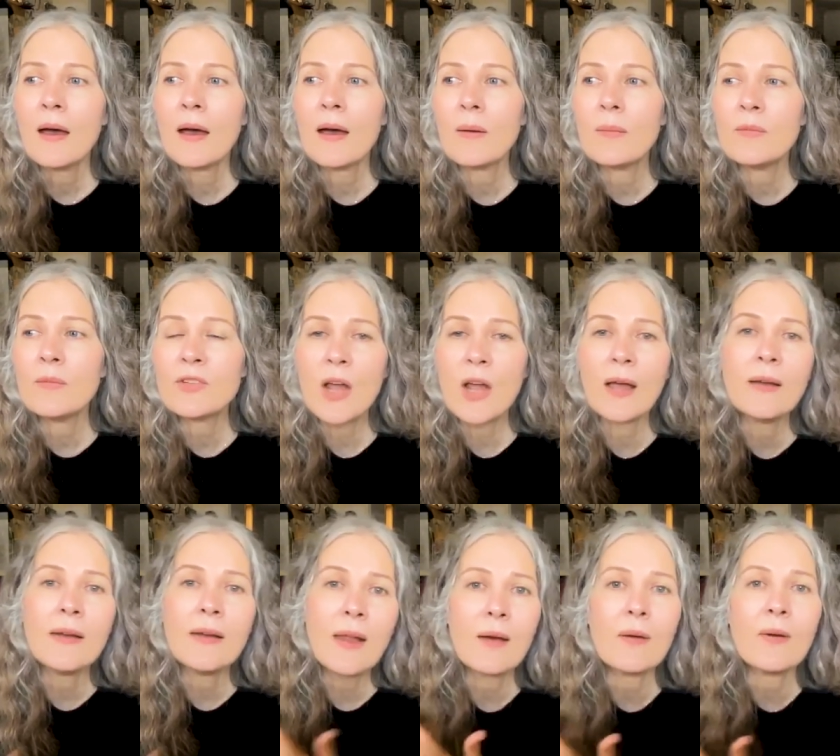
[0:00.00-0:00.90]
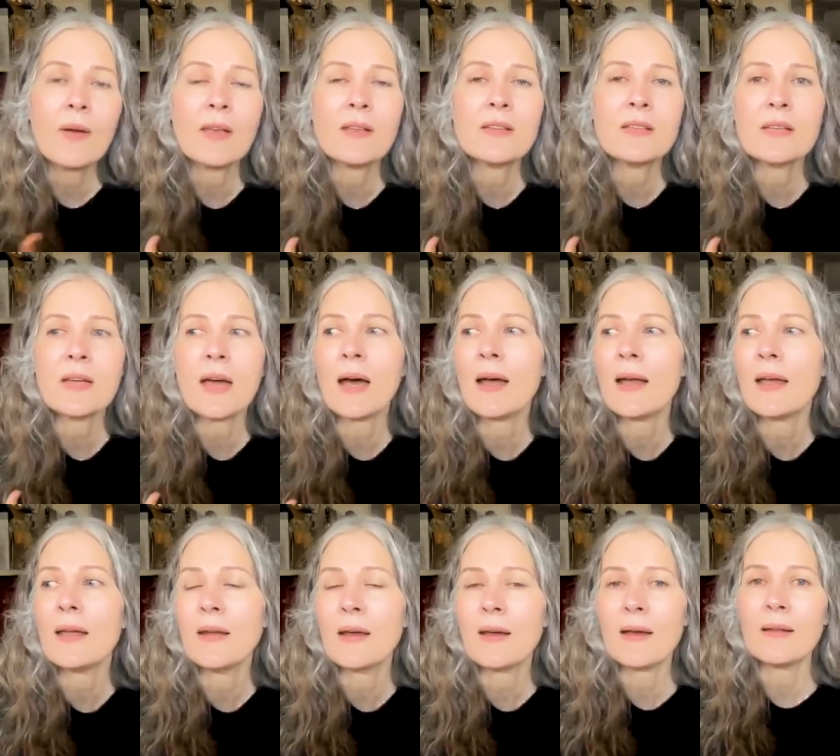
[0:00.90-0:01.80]
um, John now has
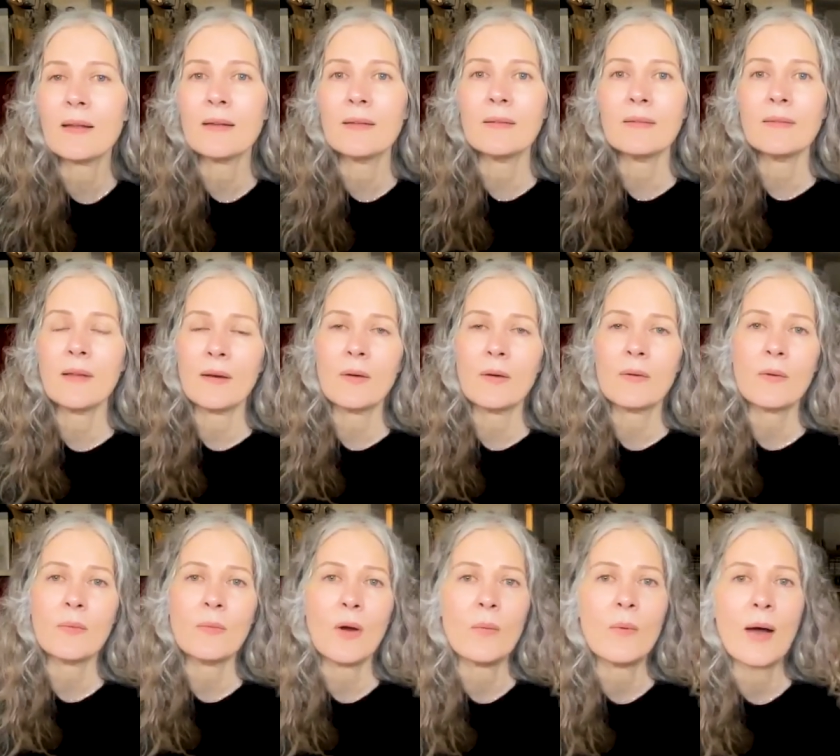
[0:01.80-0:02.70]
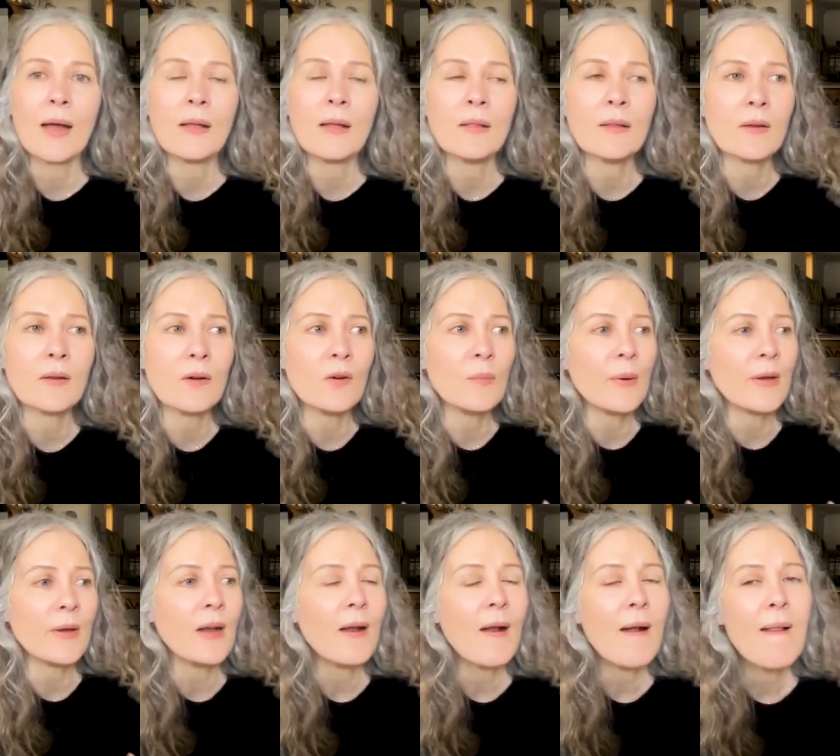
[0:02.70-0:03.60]
died I a, a while ago,
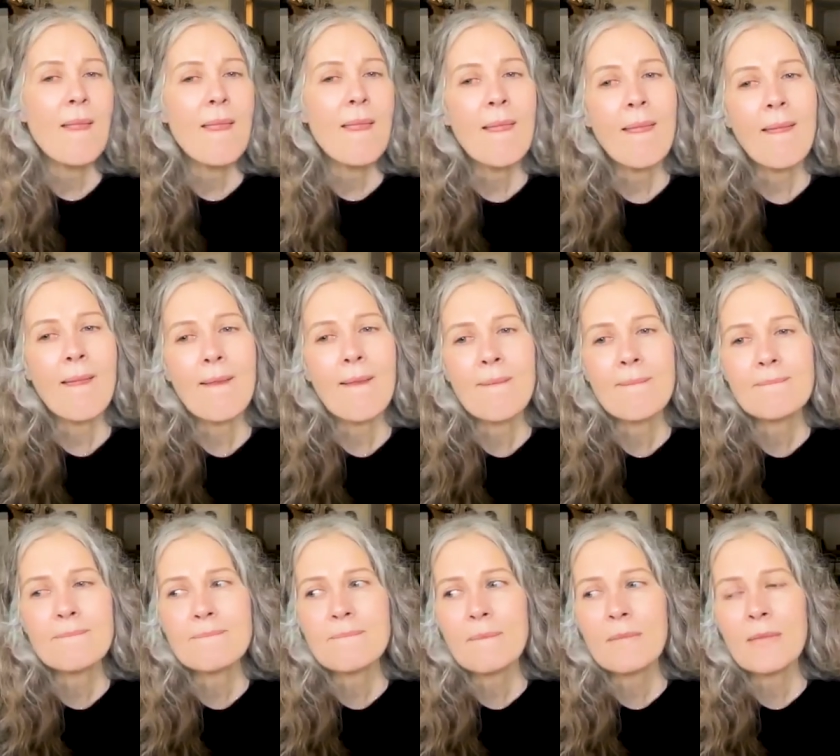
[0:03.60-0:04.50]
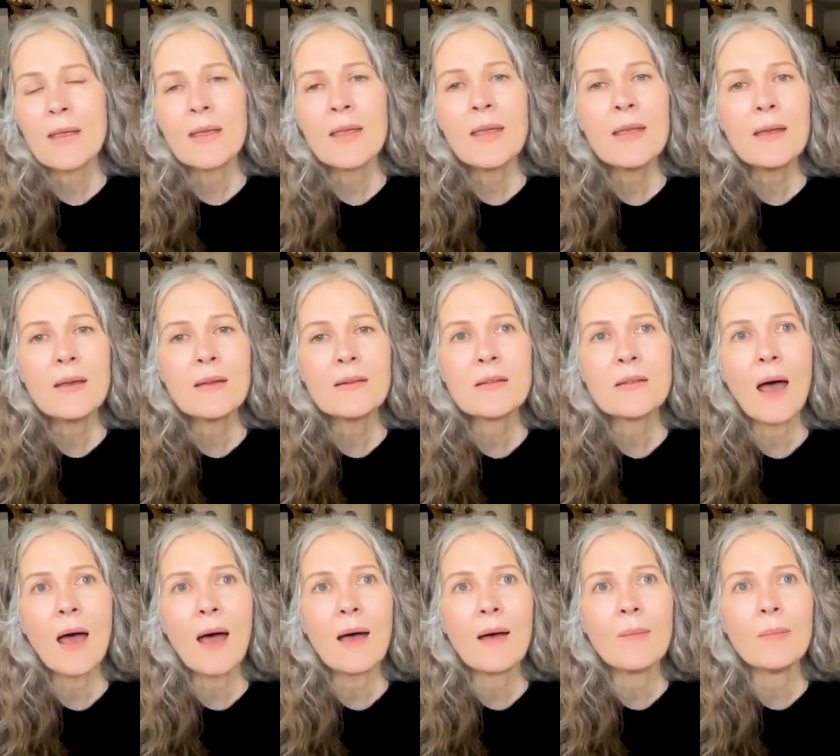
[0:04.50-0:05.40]
but um, he and
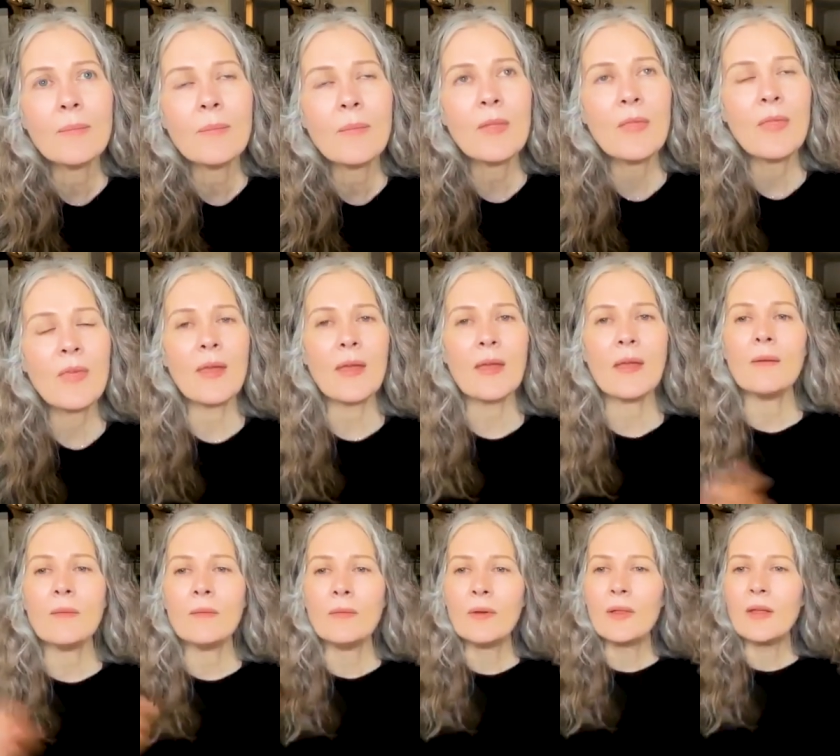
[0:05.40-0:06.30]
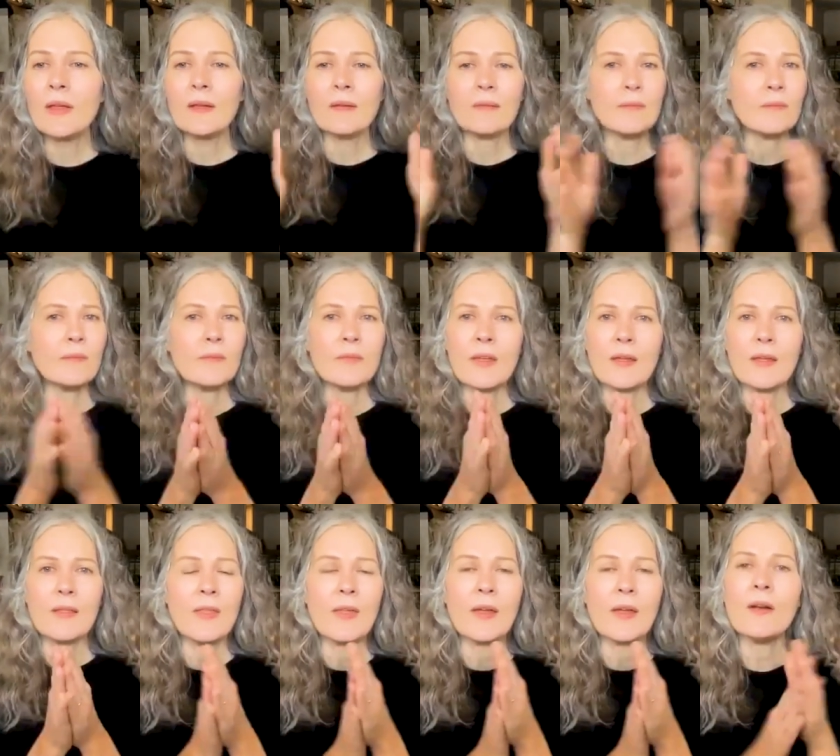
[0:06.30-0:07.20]
Tom, they really,
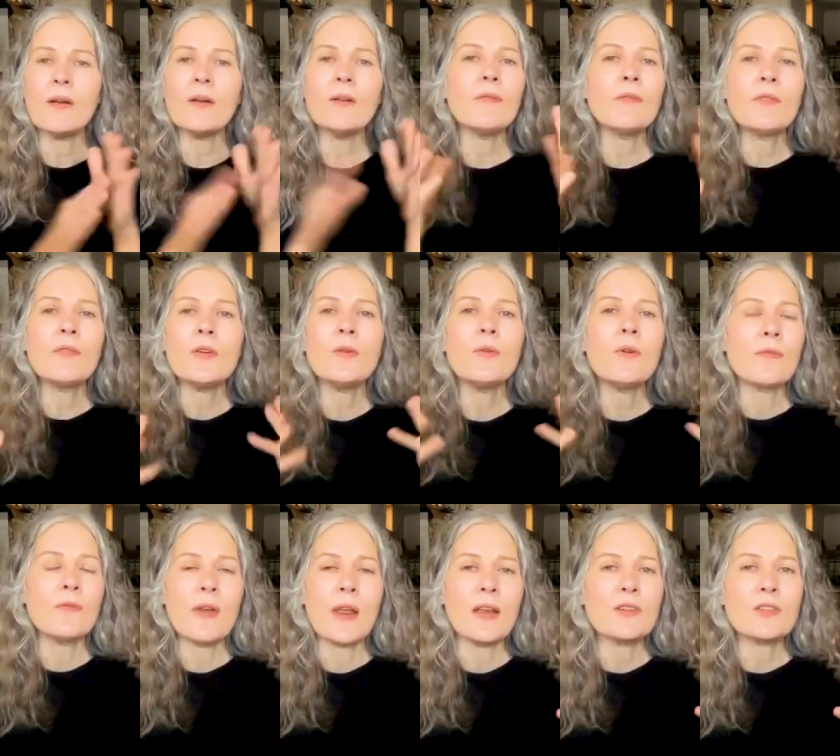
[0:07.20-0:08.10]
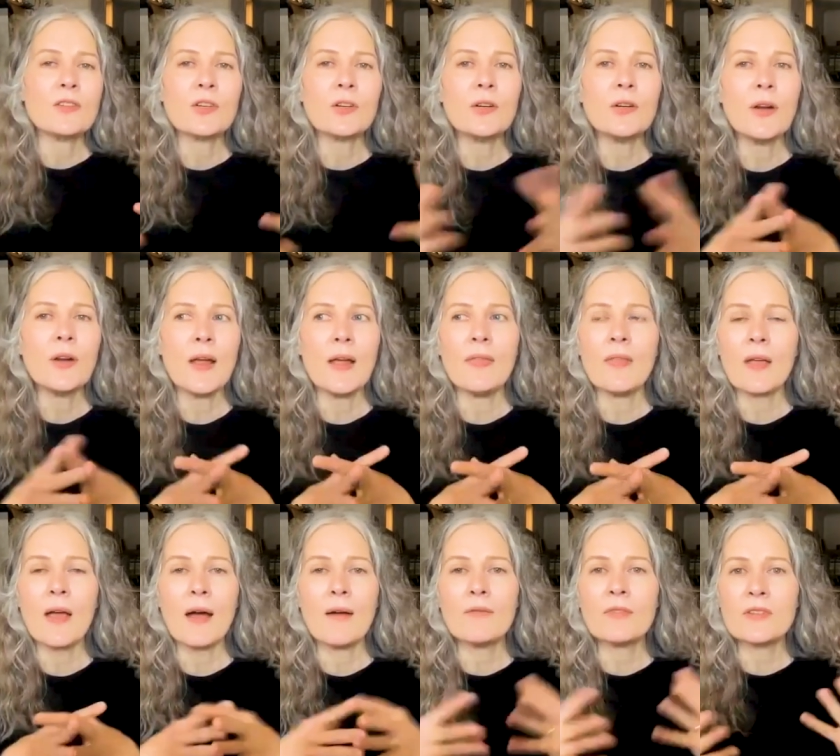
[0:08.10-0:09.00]
that their view of nature and the
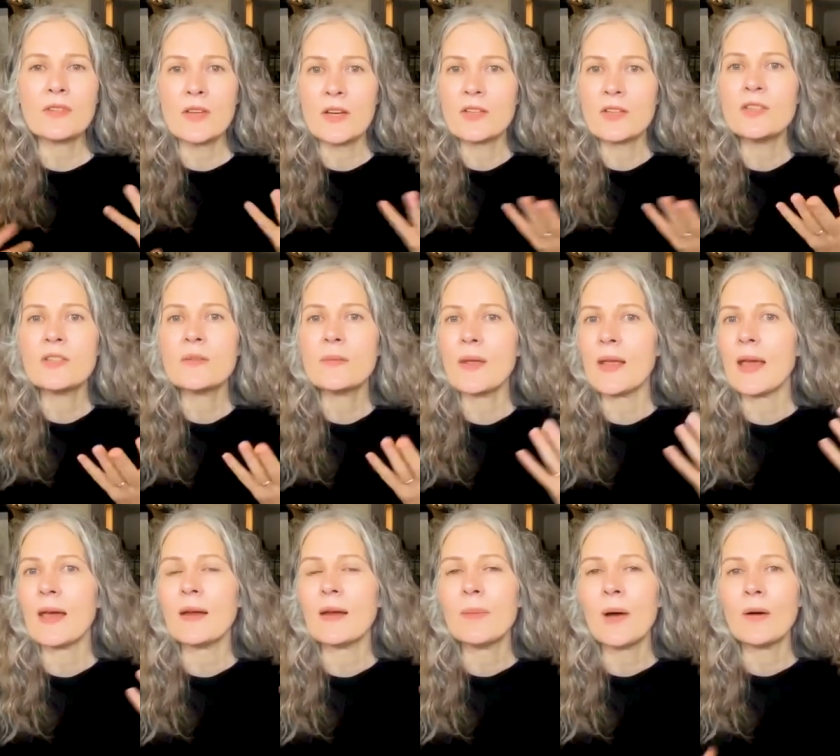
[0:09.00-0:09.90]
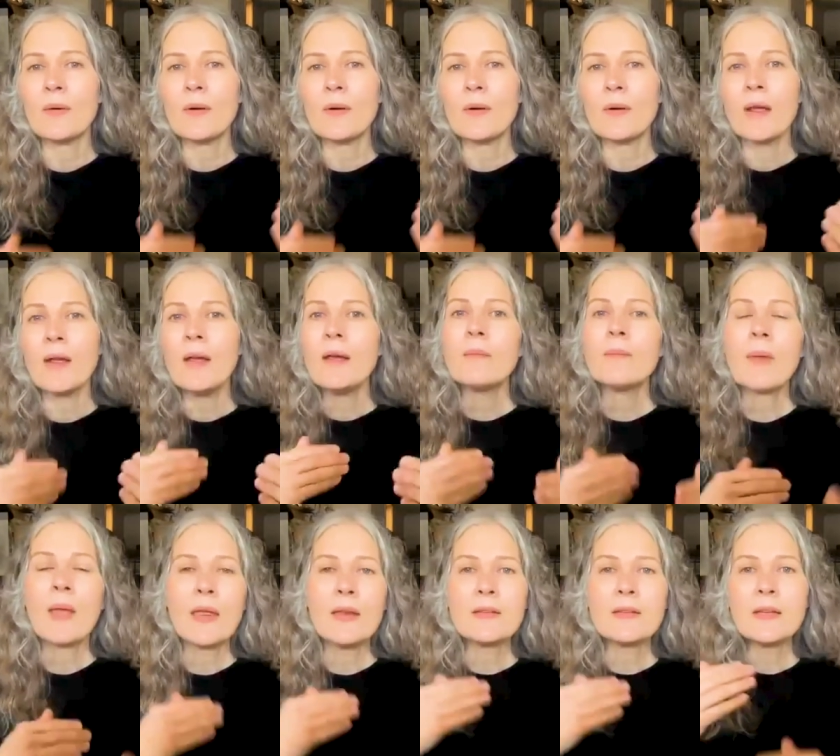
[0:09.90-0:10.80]
conversations we had about
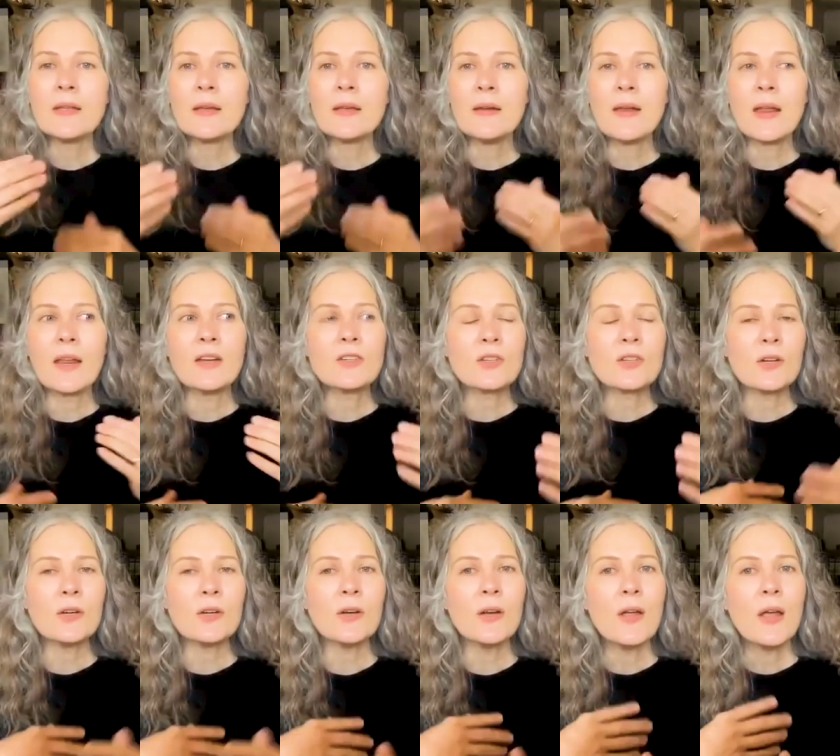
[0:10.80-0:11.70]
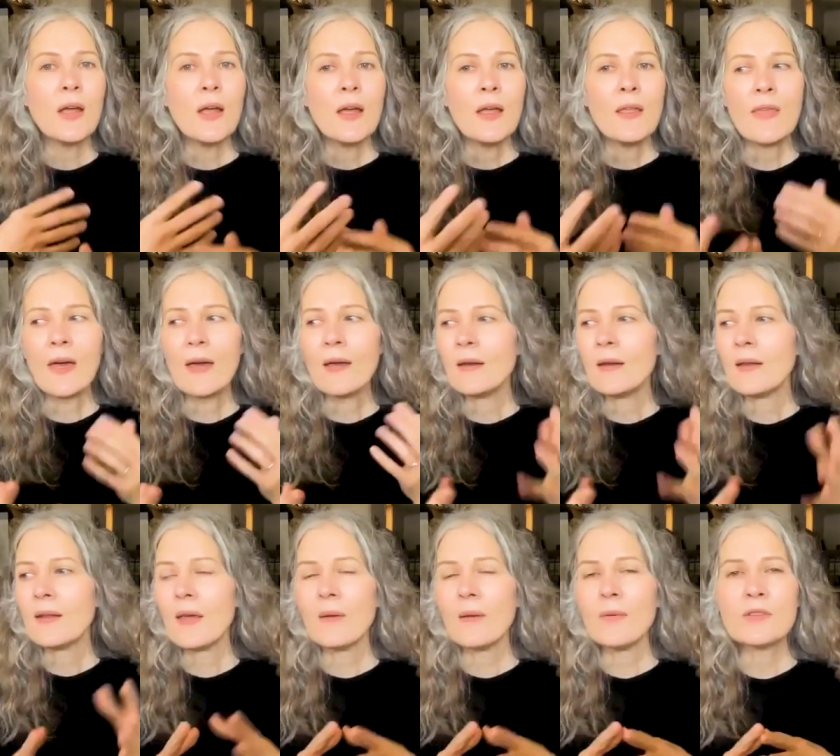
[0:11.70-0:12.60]
painting in nature, that
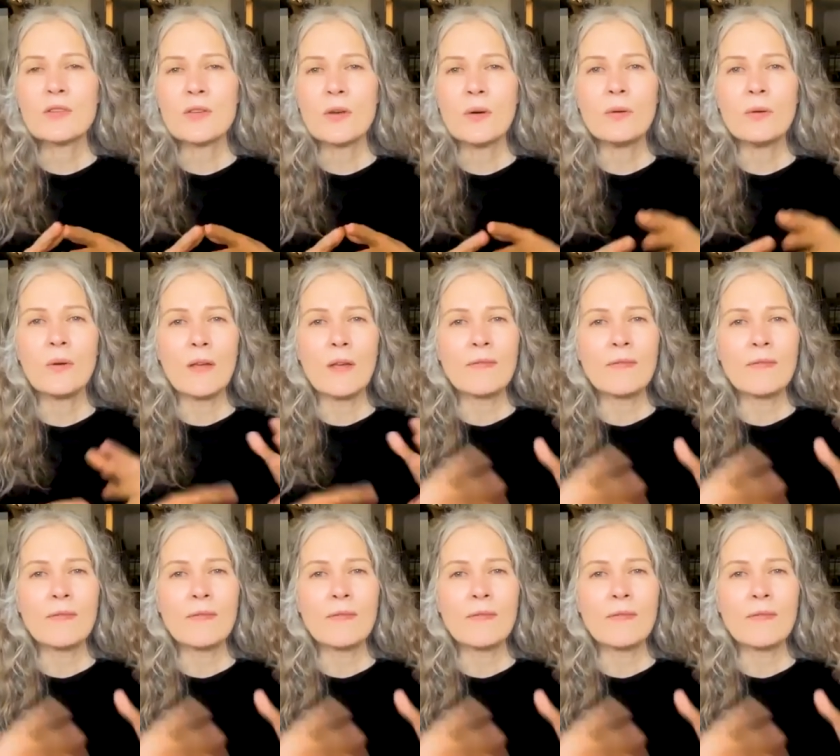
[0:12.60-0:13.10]
that was so